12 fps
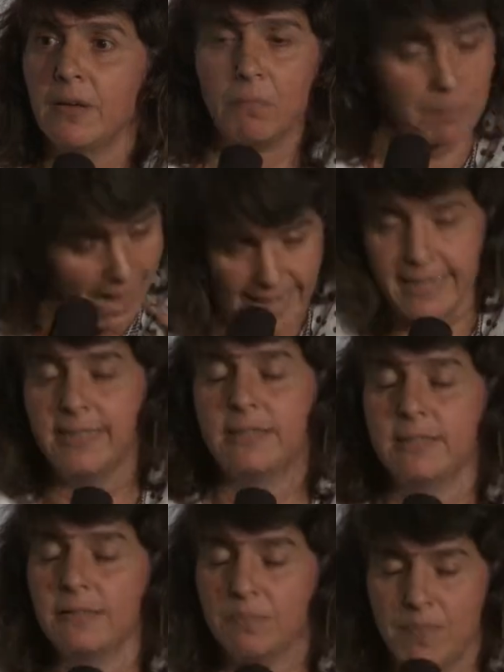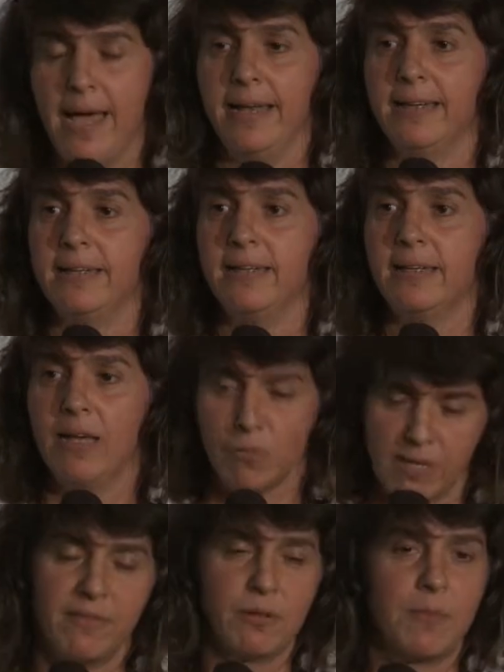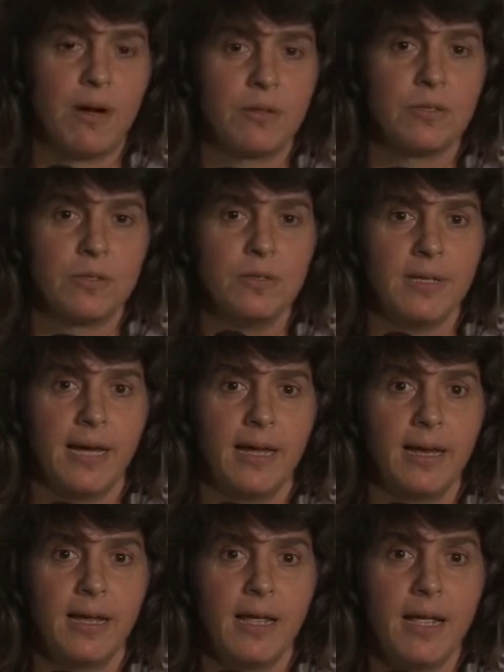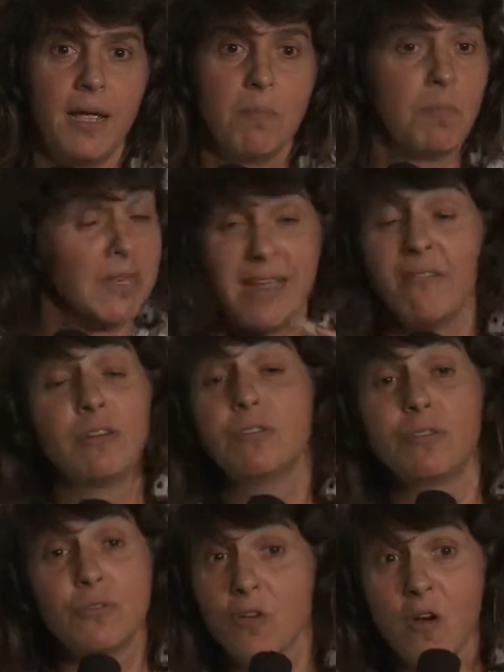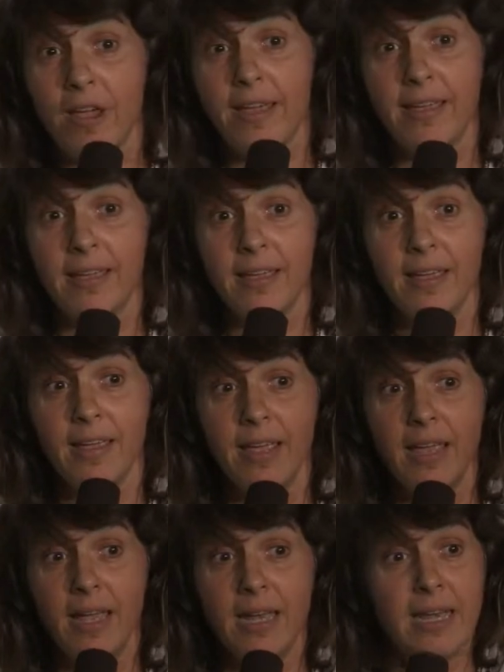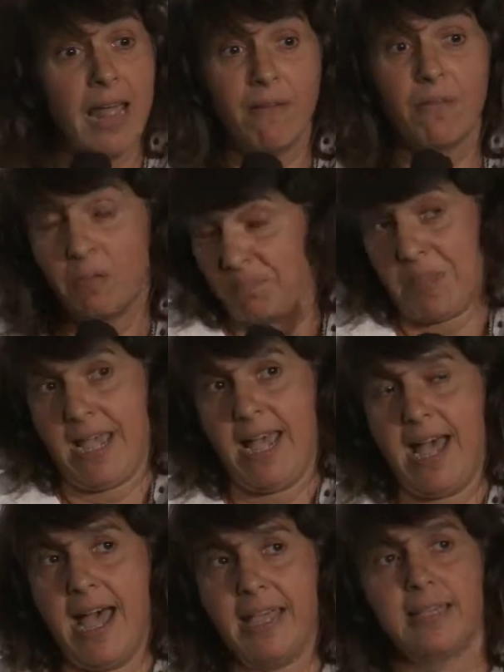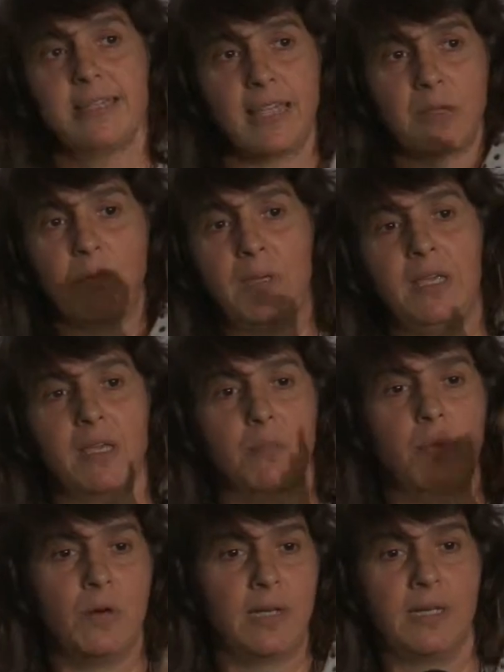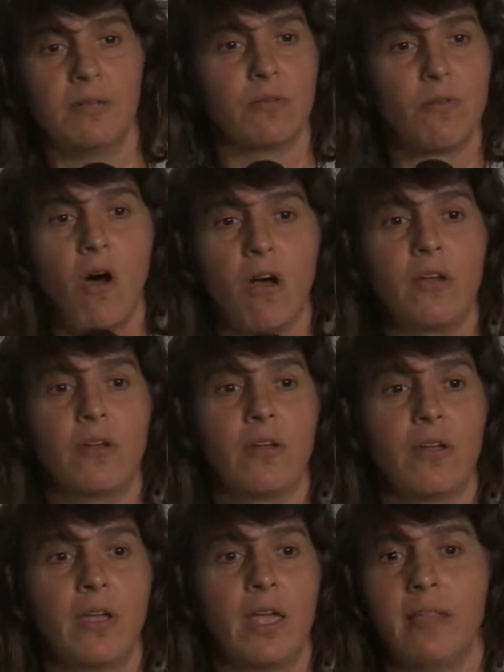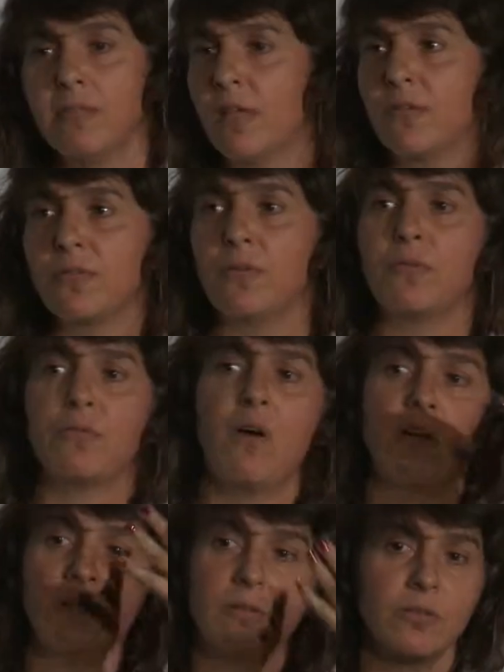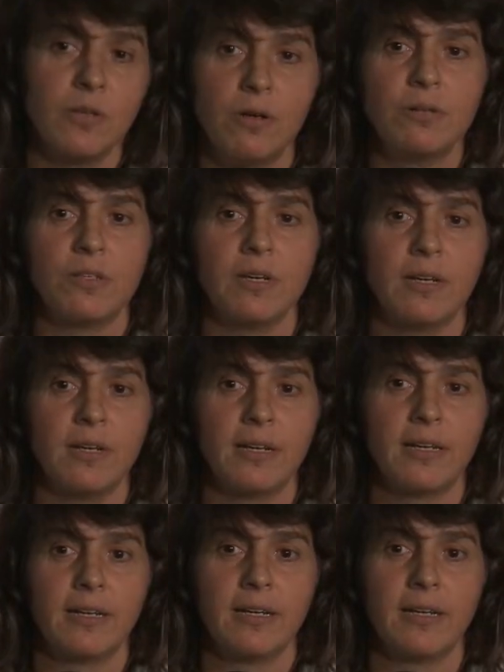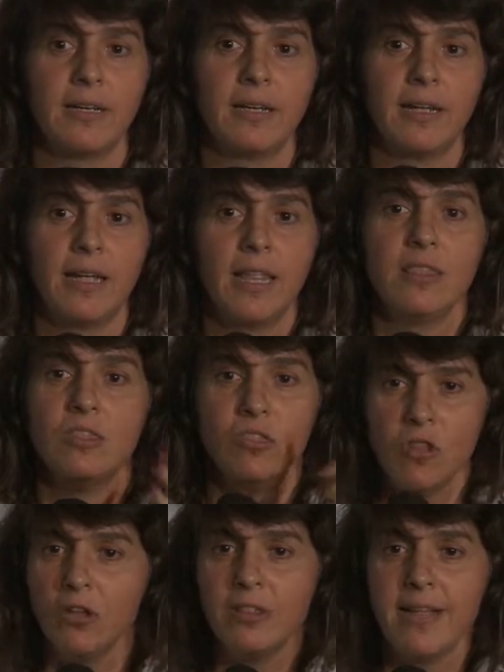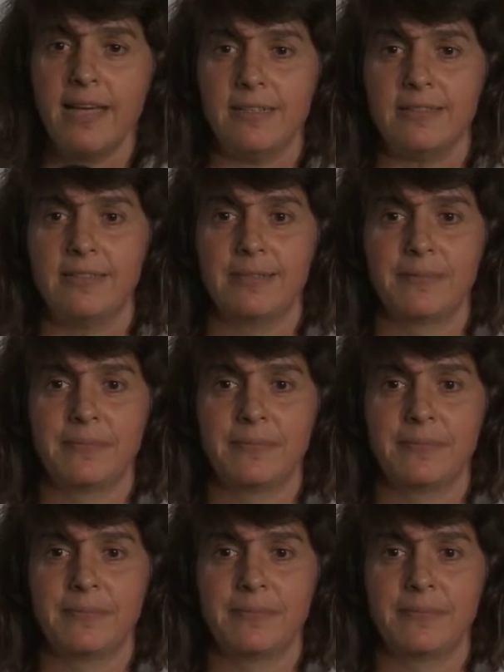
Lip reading: Bad, bad. And we have the power to do that. But never destroy. Never. I can take a being and put it in a rock and then throw the rock into the ocean. Not nice.